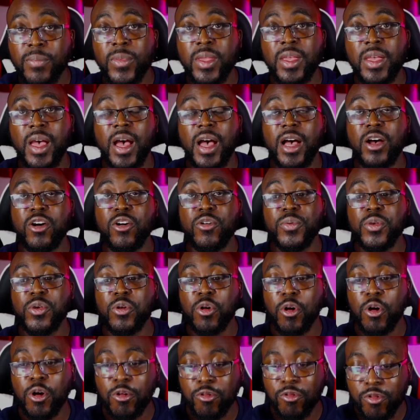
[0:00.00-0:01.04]
I hope you
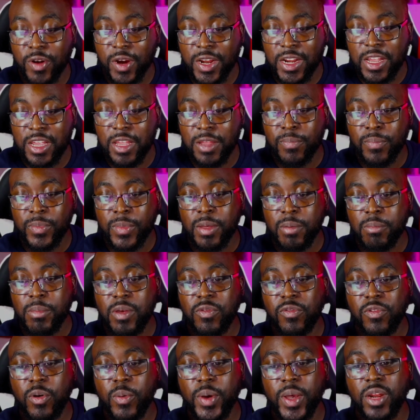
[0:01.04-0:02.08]
are ready.
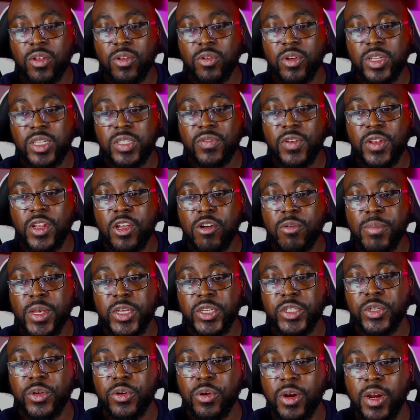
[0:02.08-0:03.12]
Before we get into this video, make
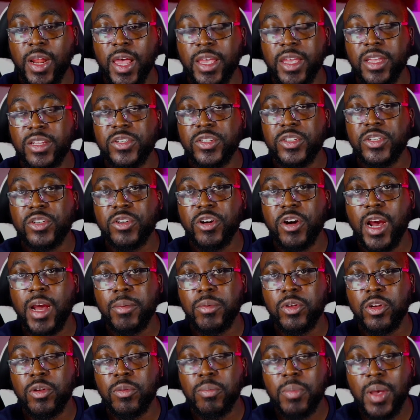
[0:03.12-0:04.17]
sure you like and subscribe to
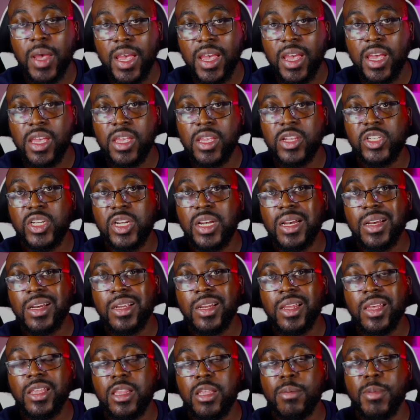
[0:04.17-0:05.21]
the page.
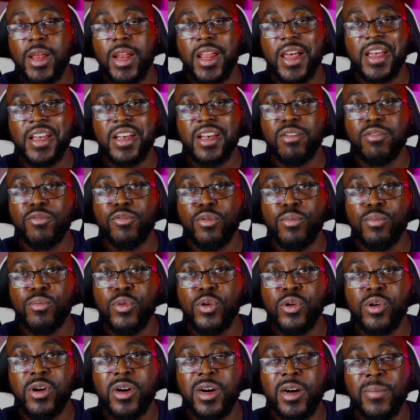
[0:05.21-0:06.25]
Click the bell icon for
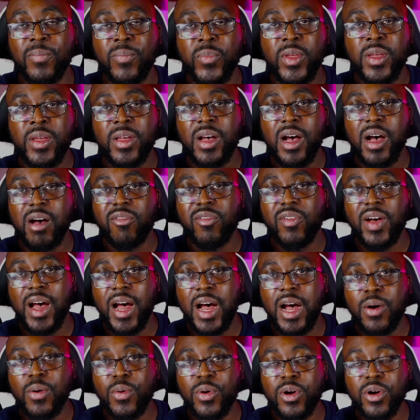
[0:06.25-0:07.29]
more of
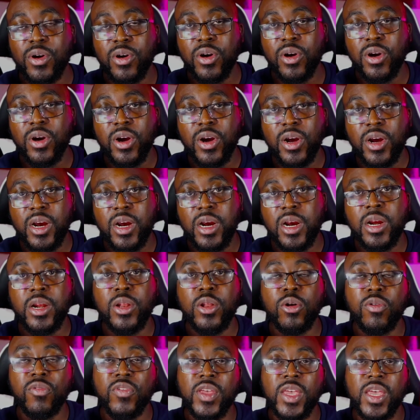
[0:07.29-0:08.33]
our
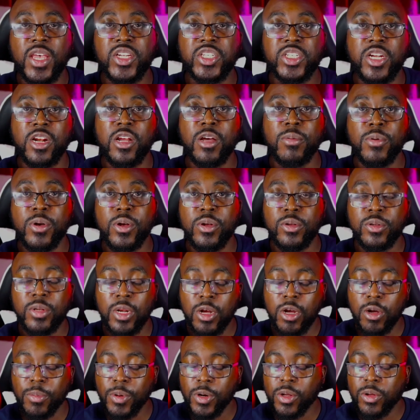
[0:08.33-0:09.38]
notification uh,
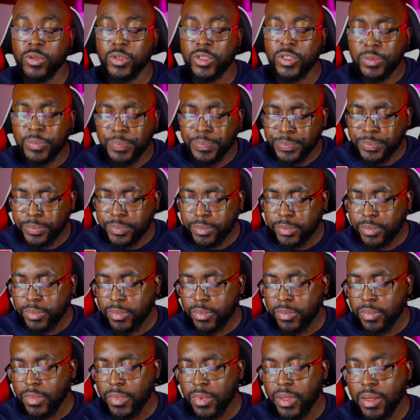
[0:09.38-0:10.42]
uploads
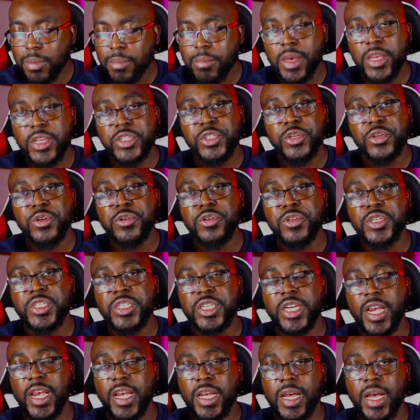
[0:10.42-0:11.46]
make sure you
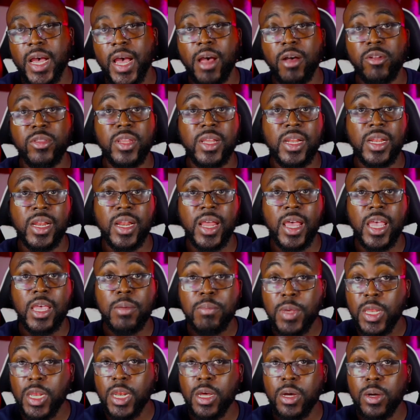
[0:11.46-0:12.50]
check out the link
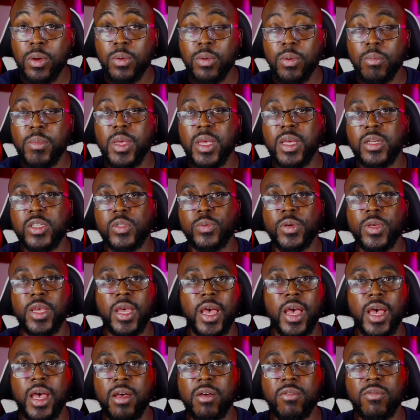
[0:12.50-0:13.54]
below because we
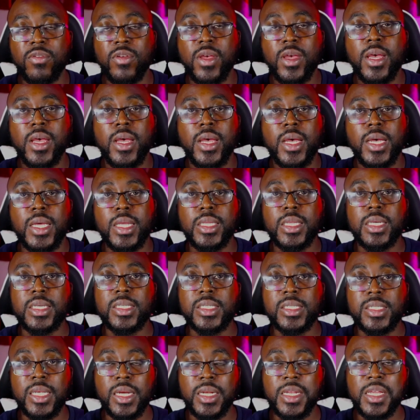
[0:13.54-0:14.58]
have the study